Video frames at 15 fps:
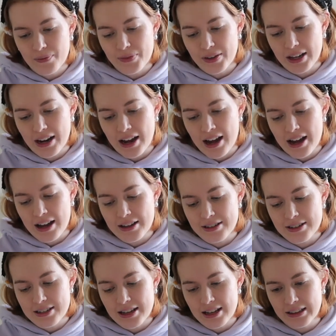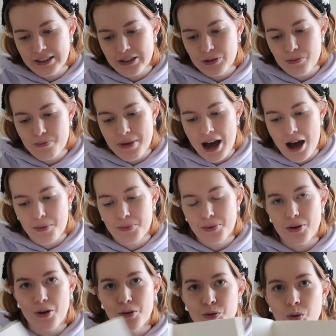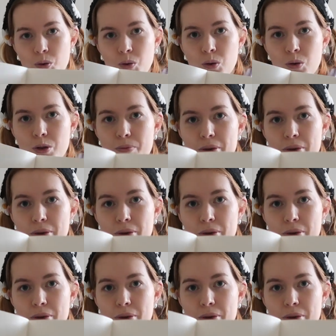it has a little map of all the